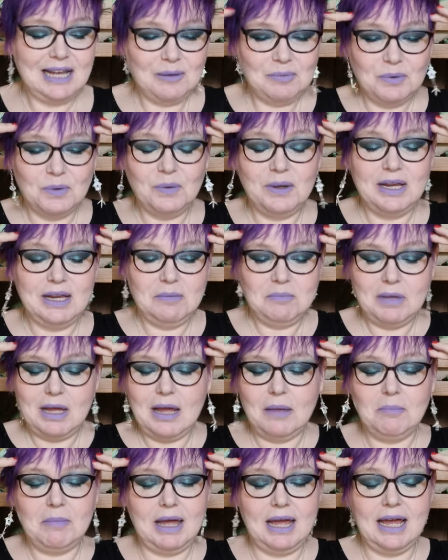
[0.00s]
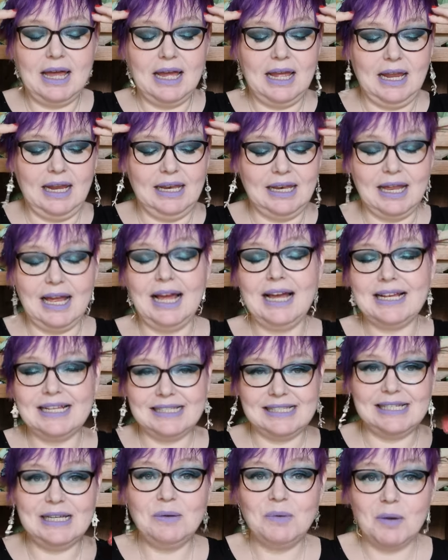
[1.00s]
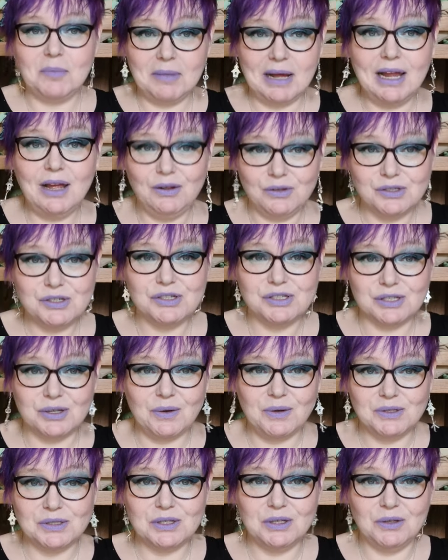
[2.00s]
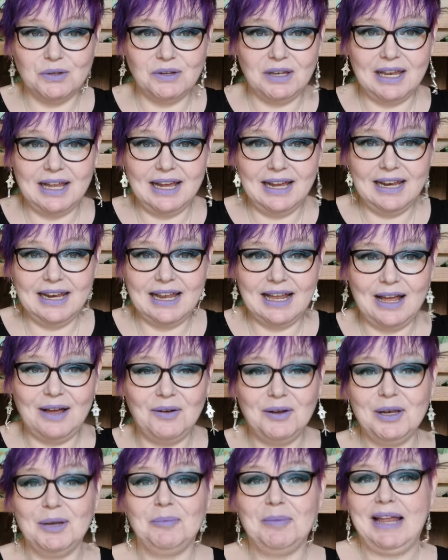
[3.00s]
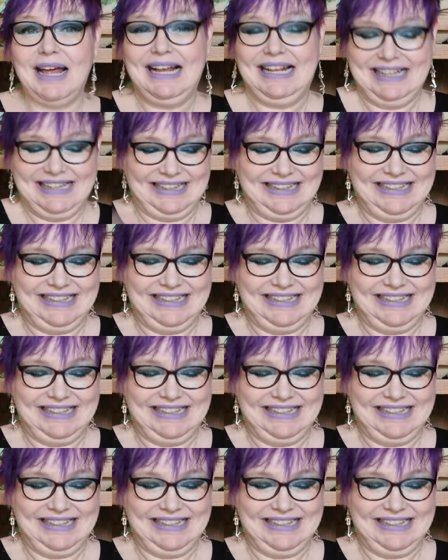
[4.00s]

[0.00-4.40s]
I'm going in my mind, I can see what my altar is going to look like now, and I'm like,